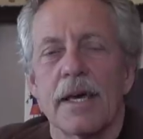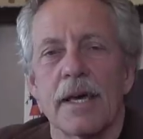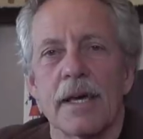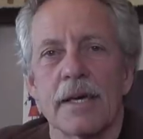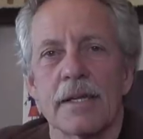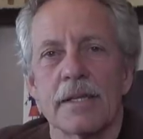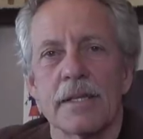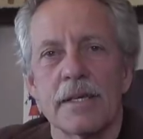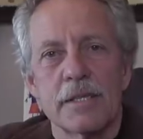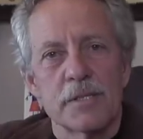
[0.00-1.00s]
and
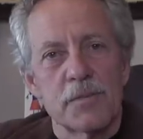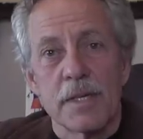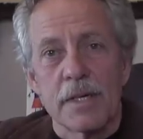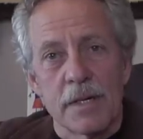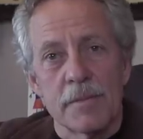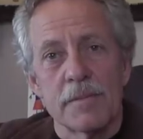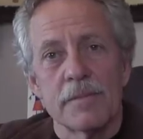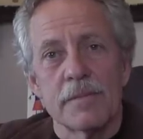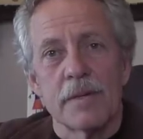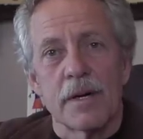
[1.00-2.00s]
these
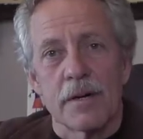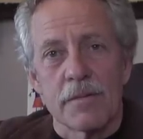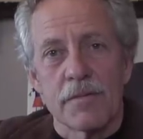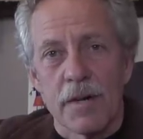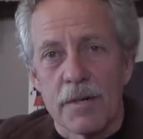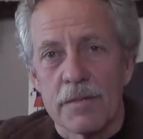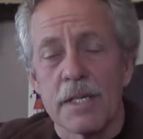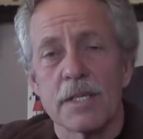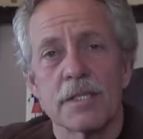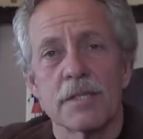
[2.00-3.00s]
become our
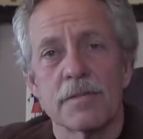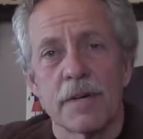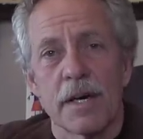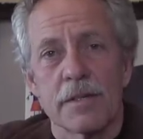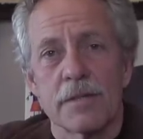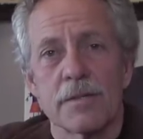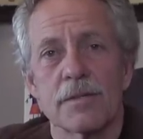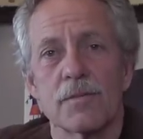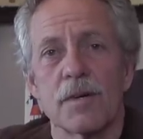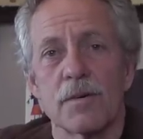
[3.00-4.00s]
foundational
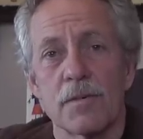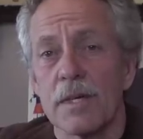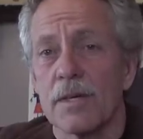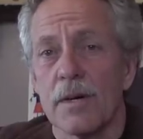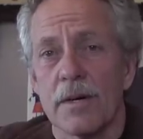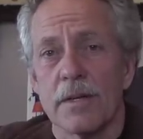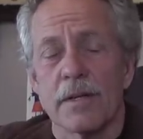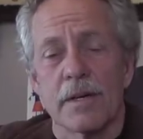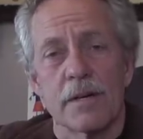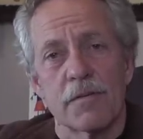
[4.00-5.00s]
values, what we
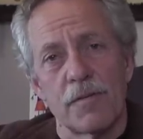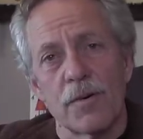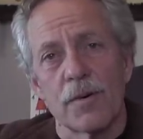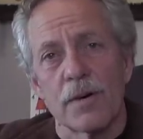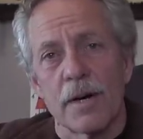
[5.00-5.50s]
call our four